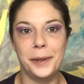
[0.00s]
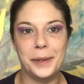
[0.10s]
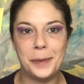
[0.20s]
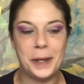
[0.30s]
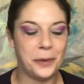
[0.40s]
go
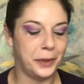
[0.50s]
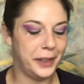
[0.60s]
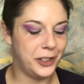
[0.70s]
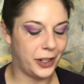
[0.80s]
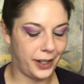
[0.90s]
into Pink
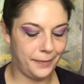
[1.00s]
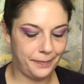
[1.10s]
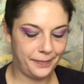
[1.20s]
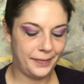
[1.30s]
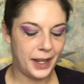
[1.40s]
Religion,
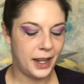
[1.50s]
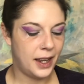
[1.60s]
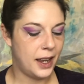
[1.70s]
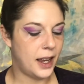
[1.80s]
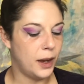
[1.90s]

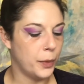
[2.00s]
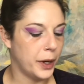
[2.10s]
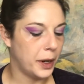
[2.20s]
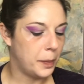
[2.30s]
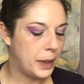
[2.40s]
and we're
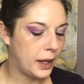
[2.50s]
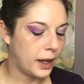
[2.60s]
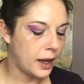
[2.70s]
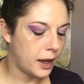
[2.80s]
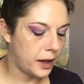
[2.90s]
going to pick
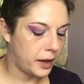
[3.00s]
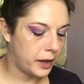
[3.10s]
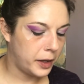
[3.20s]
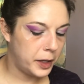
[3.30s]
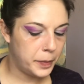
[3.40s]

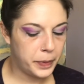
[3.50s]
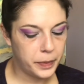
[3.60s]
up,